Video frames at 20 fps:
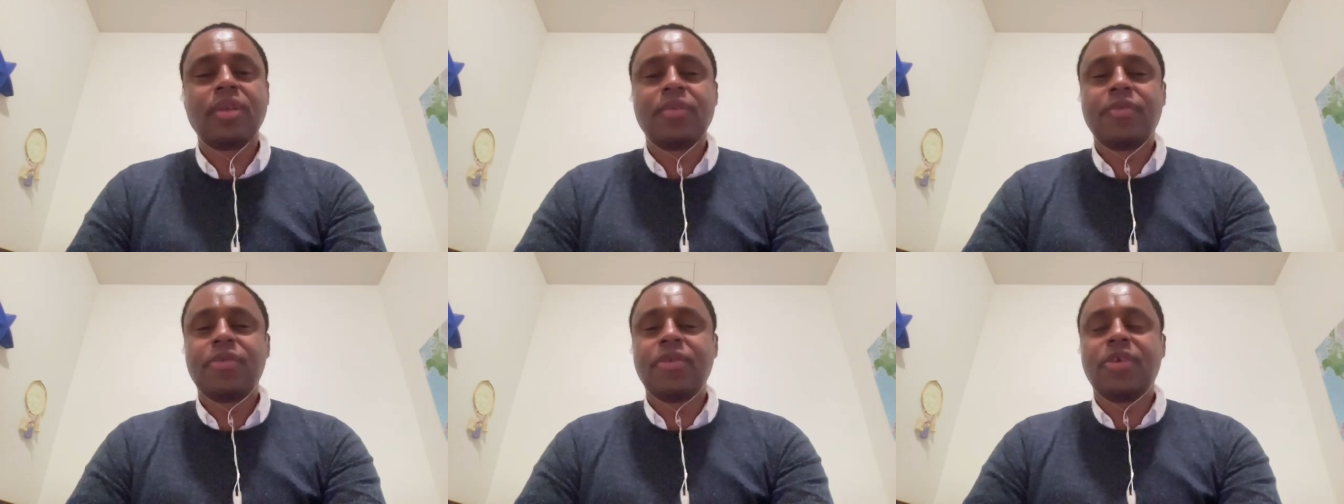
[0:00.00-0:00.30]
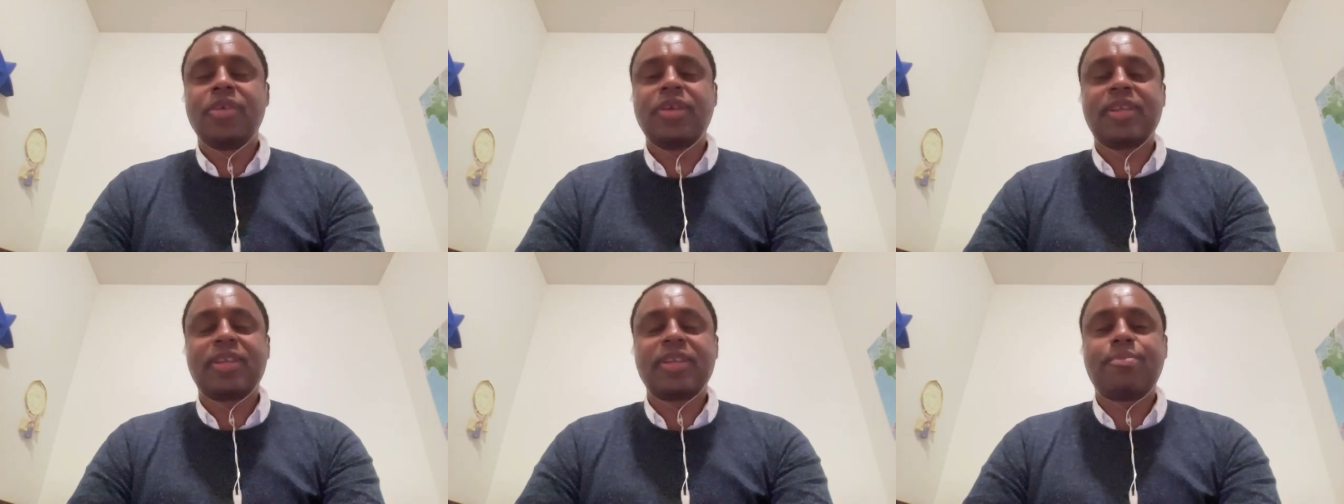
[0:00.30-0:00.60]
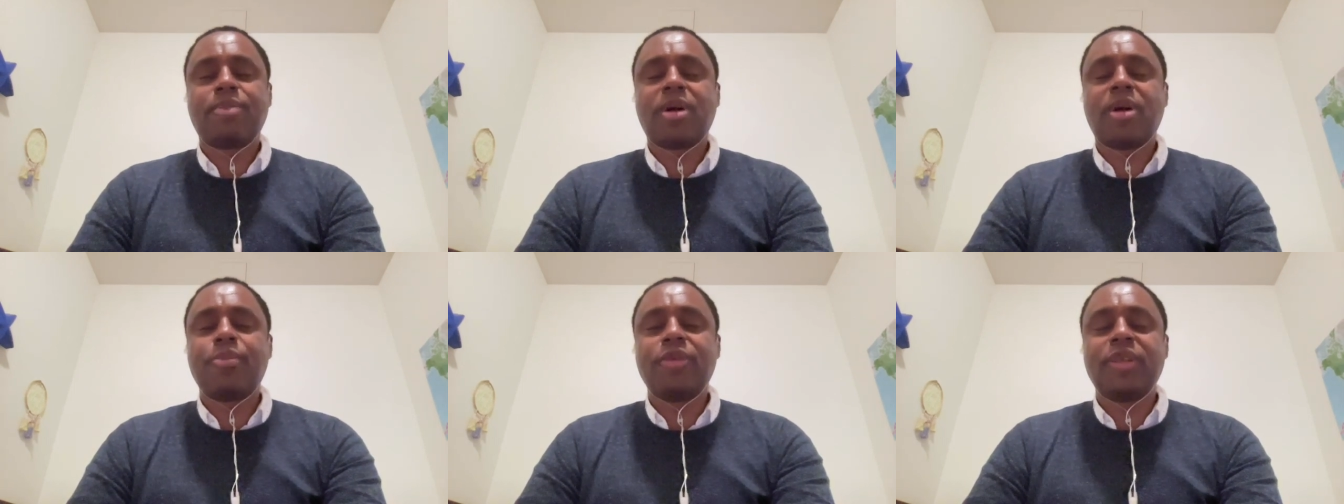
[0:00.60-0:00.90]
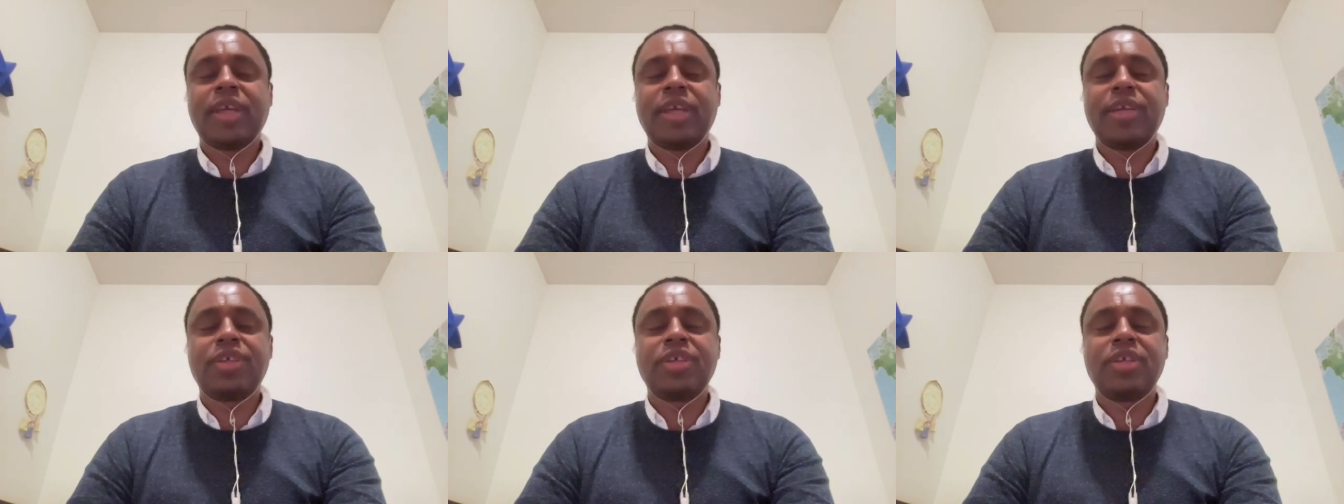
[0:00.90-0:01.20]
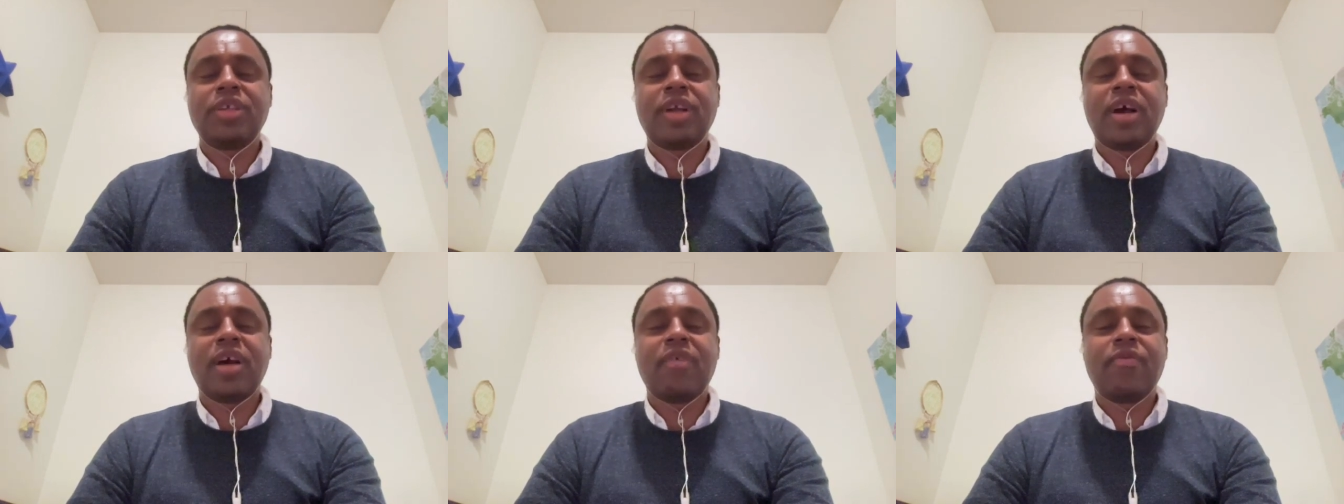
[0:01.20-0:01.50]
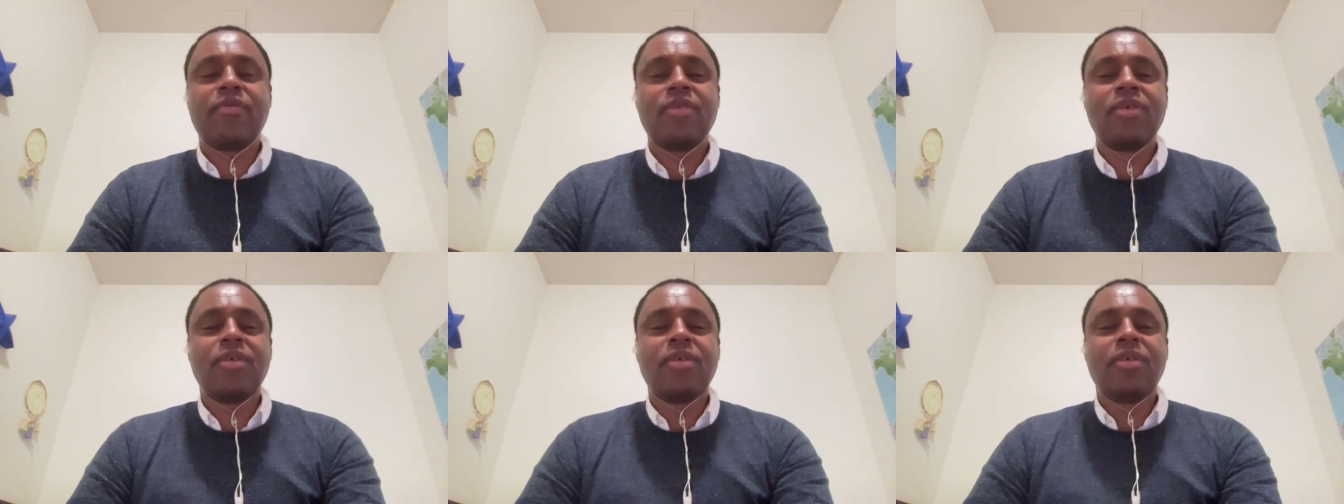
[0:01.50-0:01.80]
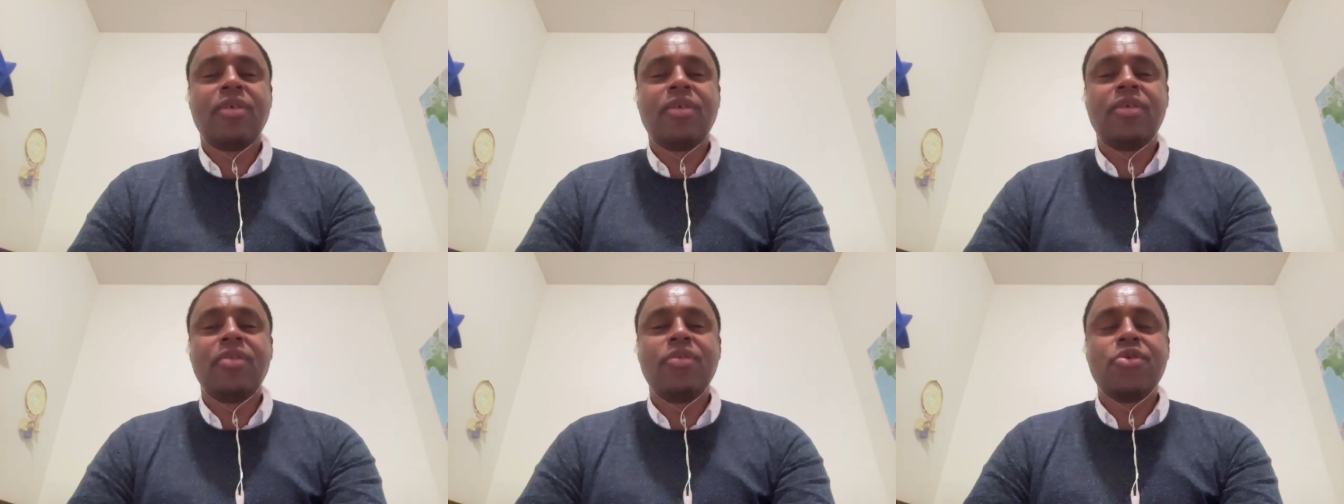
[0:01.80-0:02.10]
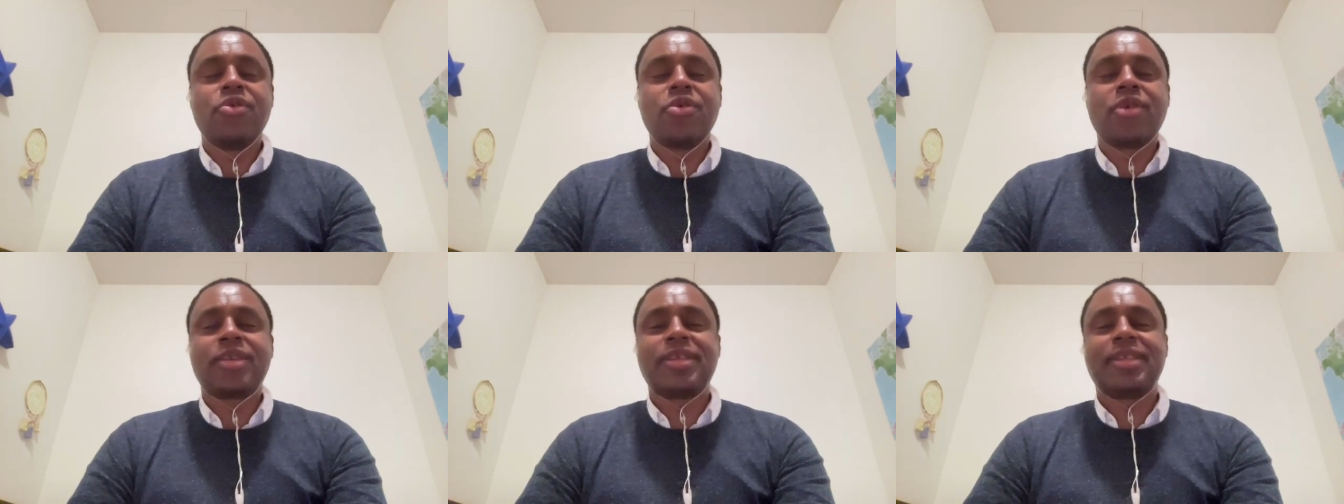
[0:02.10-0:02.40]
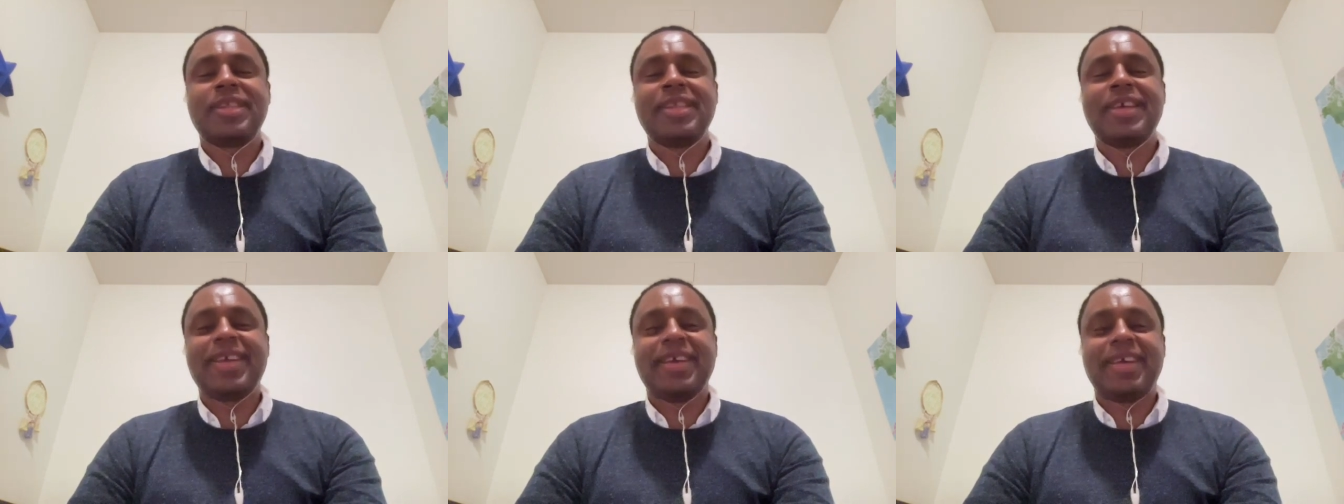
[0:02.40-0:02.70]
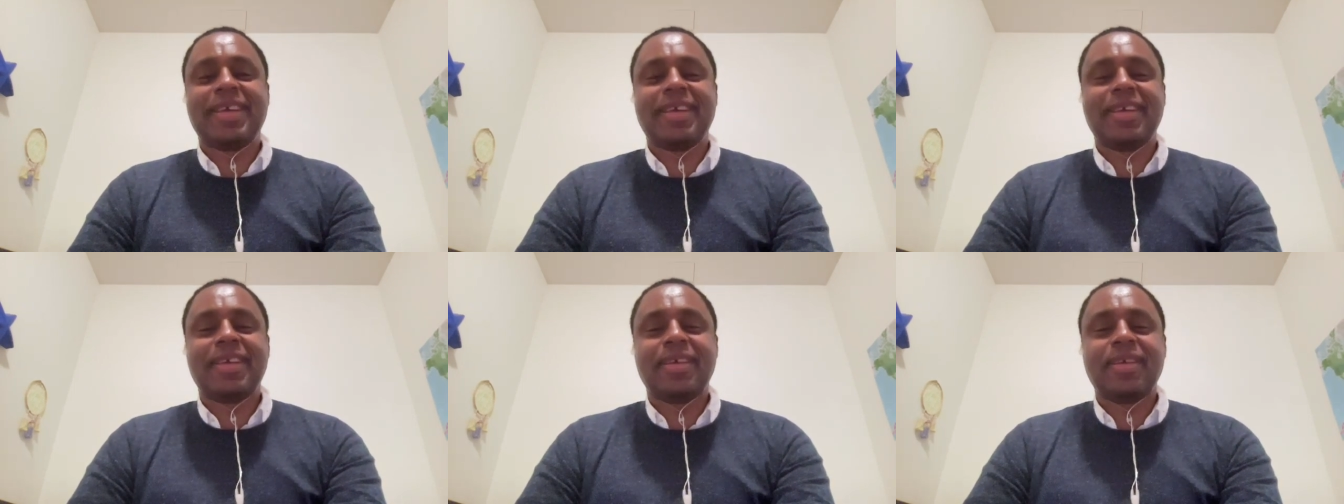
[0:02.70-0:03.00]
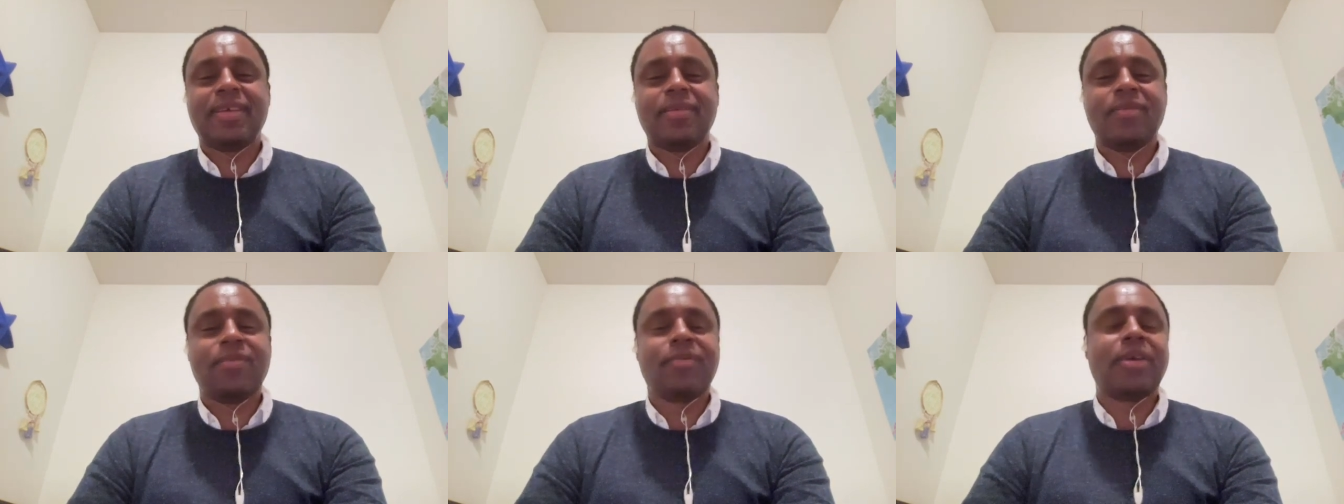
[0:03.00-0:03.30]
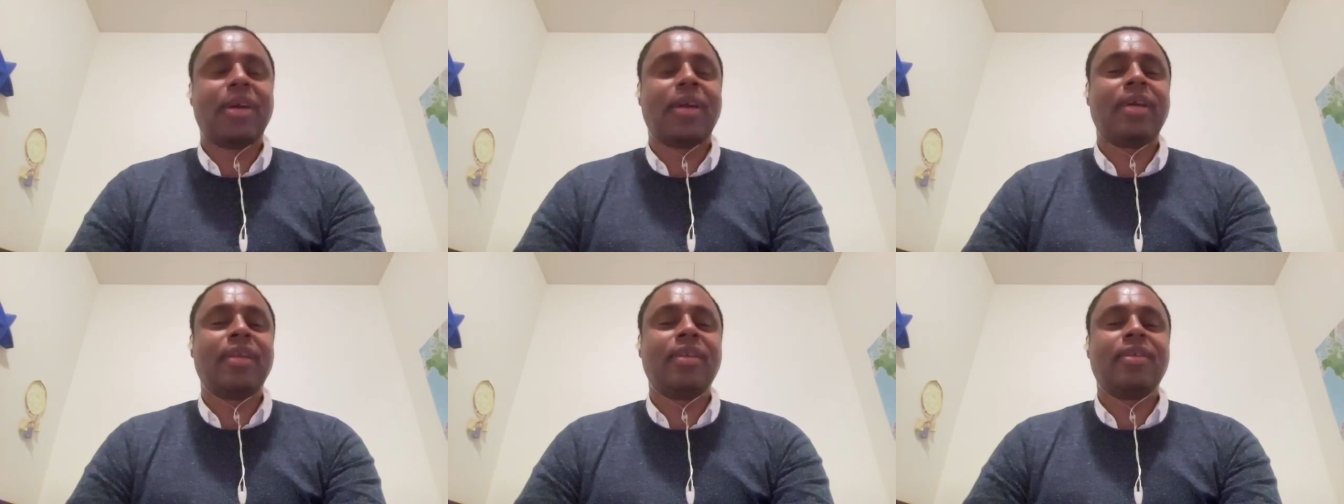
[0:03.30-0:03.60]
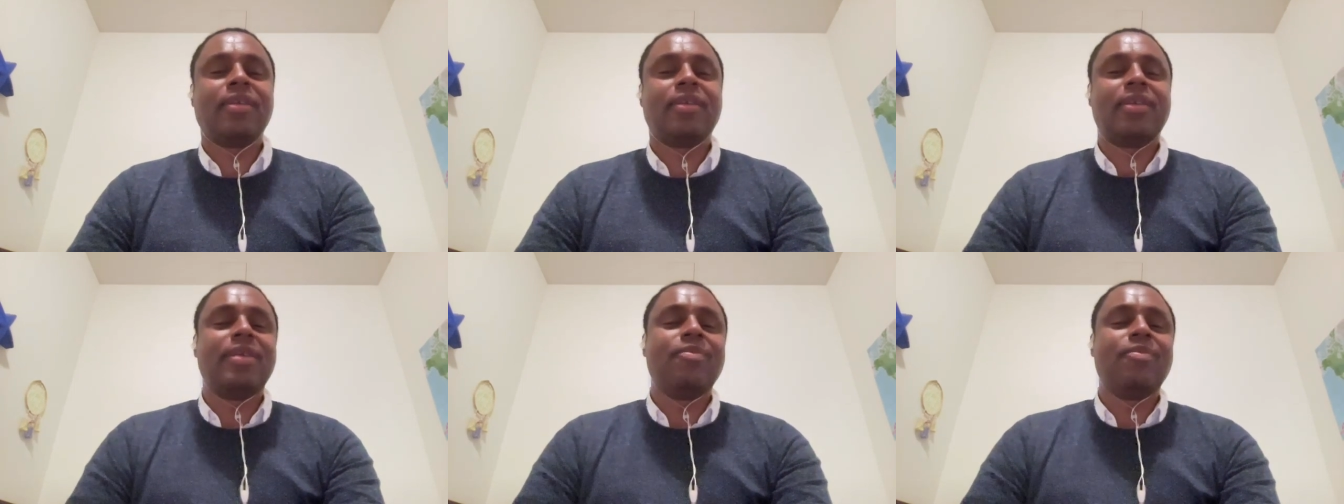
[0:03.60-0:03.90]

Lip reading: If you look at the population of New York City, right, the